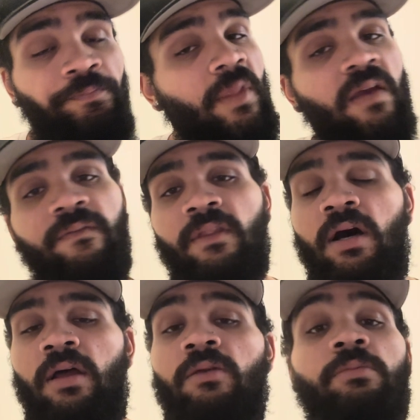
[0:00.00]
If
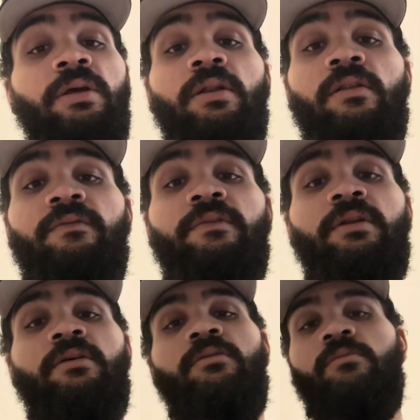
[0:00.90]
not, it'll be another
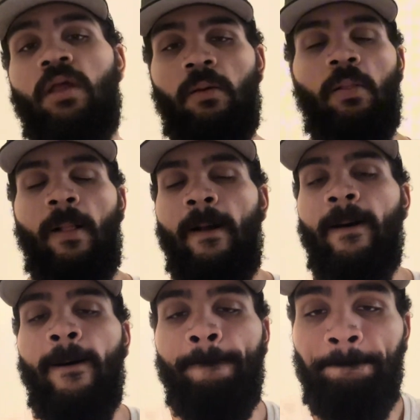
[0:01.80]
video
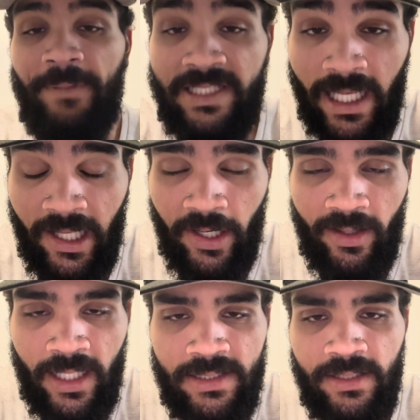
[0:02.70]
taking care
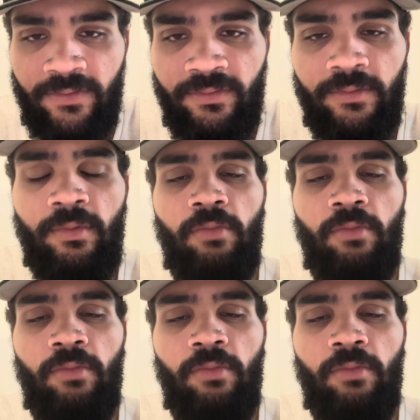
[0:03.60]
of that stuff.